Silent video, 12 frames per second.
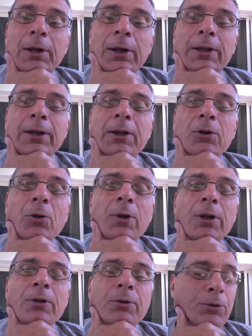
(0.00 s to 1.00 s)
And then
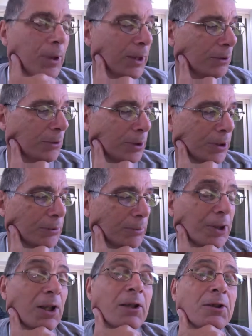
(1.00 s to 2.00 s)
try to look at the
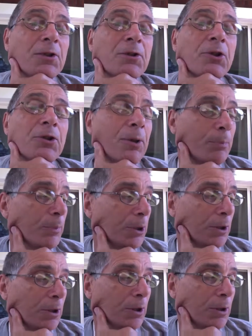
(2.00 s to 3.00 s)
relationship
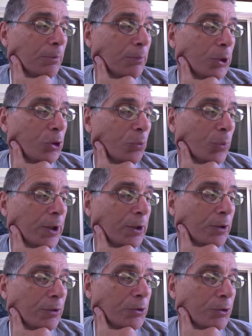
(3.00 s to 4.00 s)
between
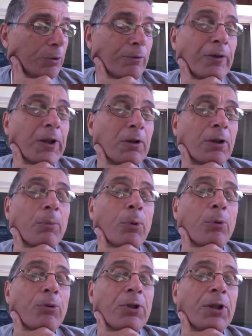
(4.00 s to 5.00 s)
those two
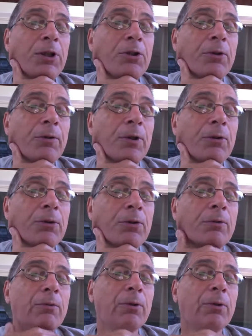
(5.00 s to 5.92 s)
variables in each of those